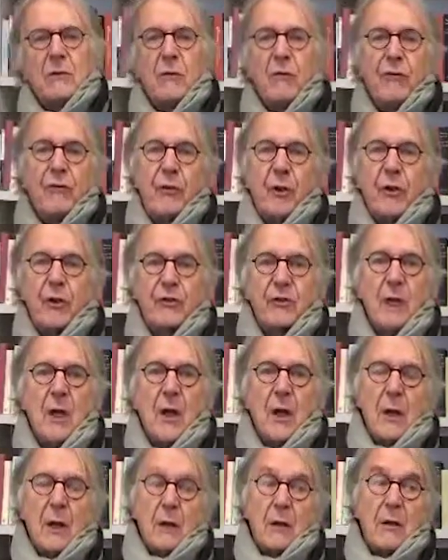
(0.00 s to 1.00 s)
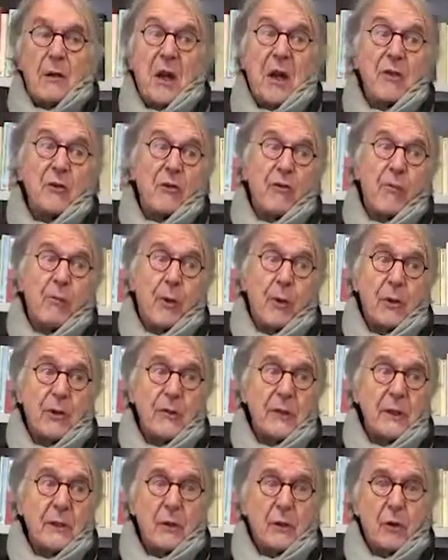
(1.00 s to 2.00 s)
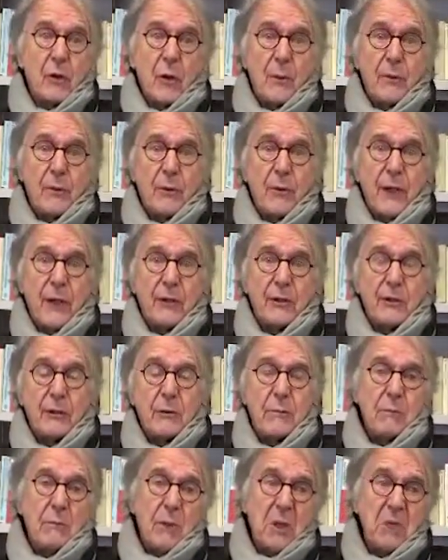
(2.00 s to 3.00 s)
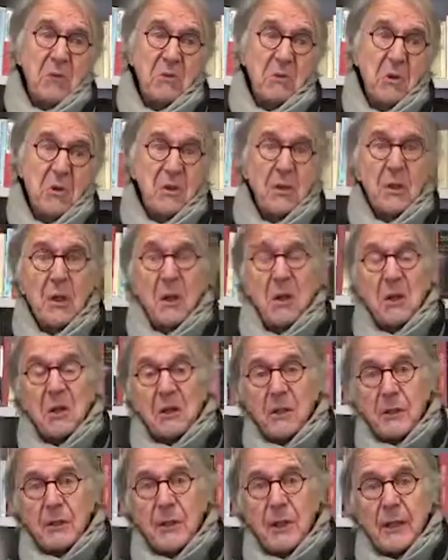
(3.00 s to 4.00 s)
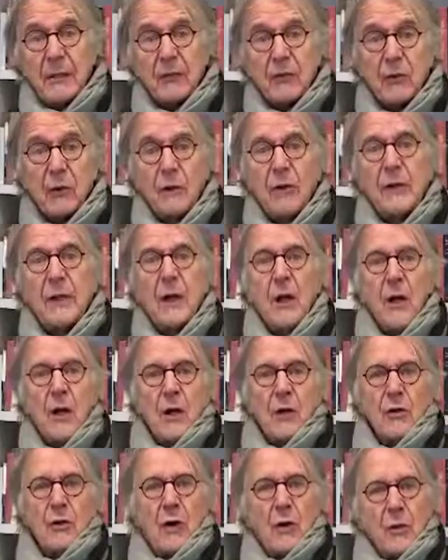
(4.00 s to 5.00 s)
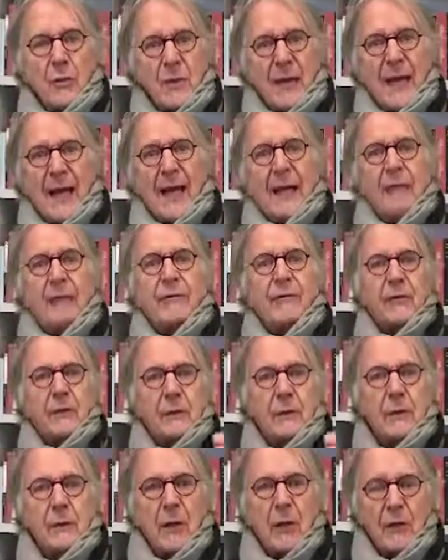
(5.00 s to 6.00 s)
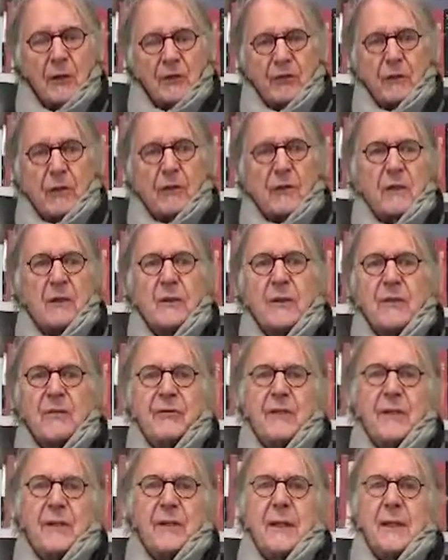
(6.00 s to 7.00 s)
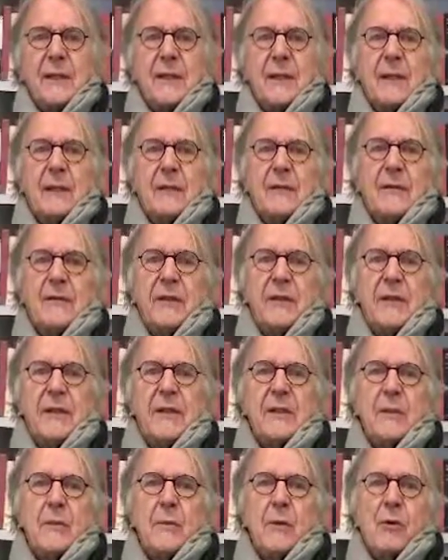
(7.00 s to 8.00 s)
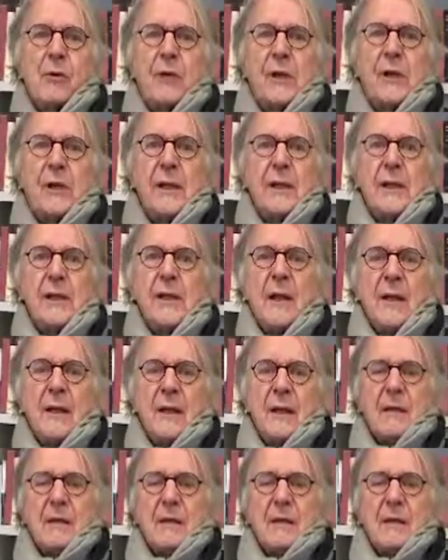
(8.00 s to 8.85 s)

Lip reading: to first a kind of political cooperation internally, a little bit externally. Now we have, certainly with Federica Mogherini,